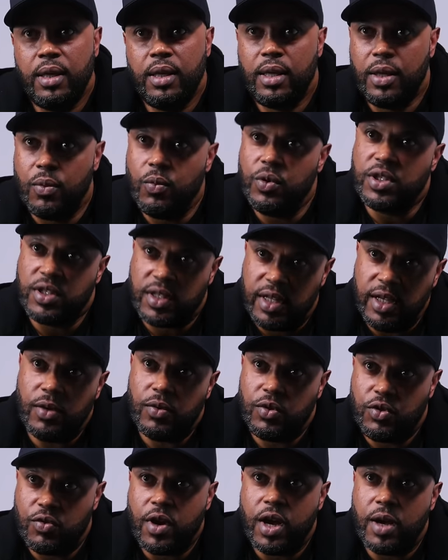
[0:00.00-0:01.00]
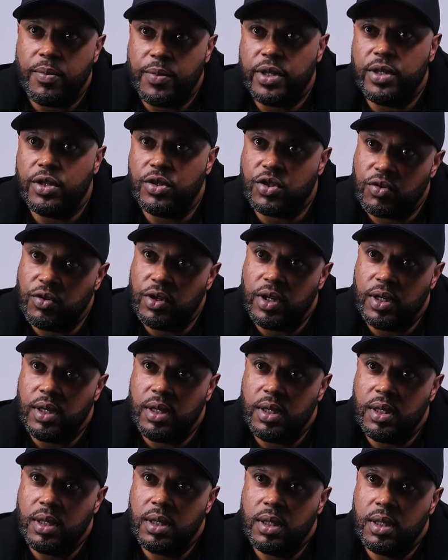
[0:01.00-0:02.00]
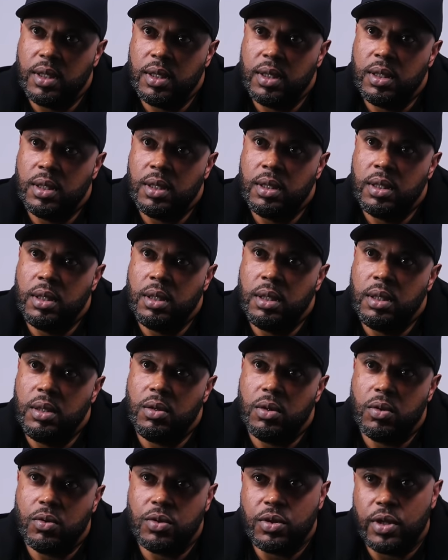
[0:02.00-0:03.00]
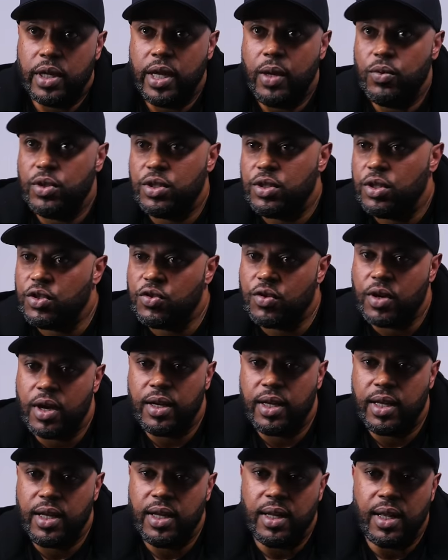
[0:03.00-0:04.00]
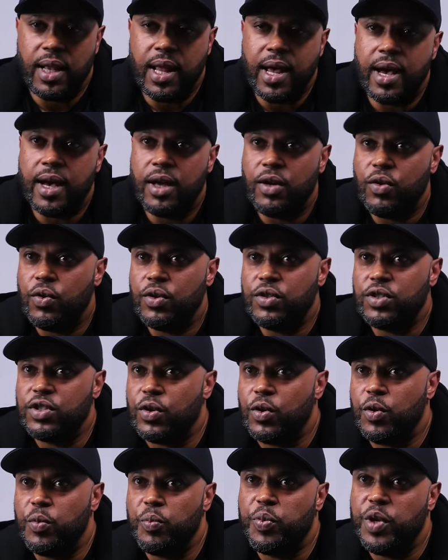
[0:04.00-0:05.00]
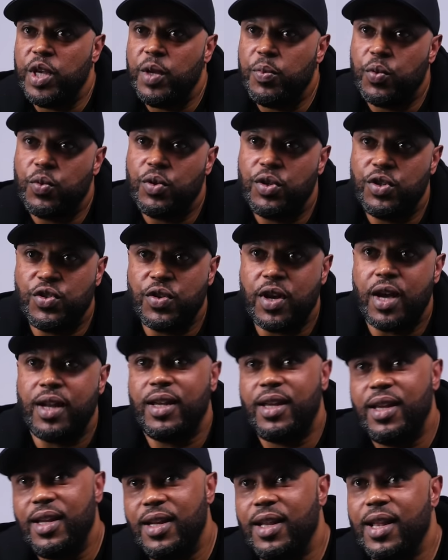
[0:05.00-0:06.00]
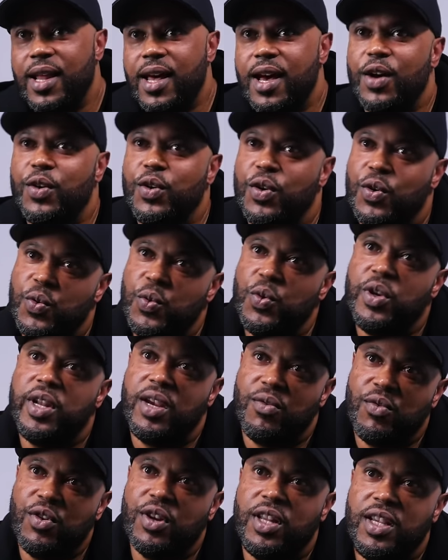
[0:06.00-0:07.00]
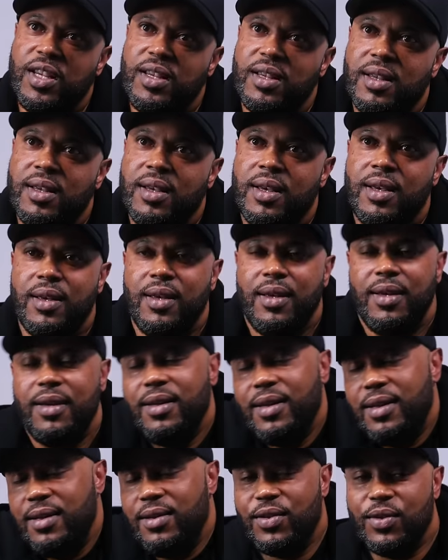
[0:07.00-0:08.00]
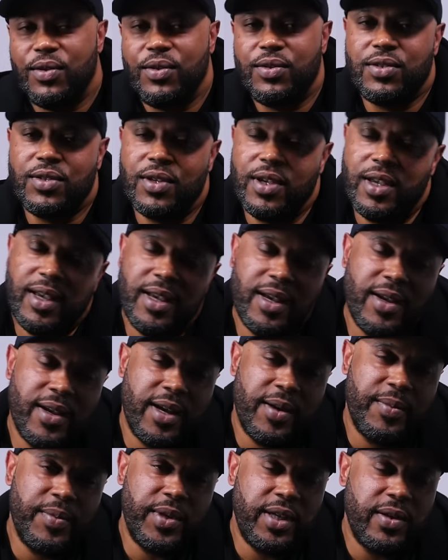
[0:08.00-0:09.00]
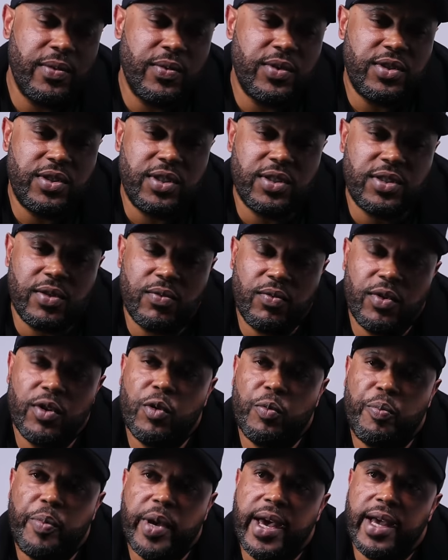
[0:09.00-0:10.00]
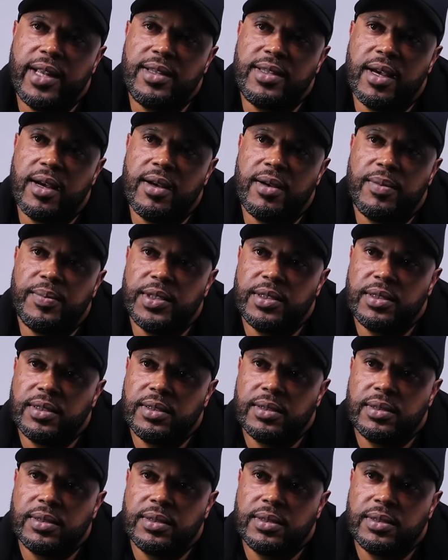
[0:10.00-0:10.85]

It was still drama in the street. You know, so they was just trying to get a line on certain people to try to get a line on who they really, you know. So I, I mean, it was just a real bad time. Man.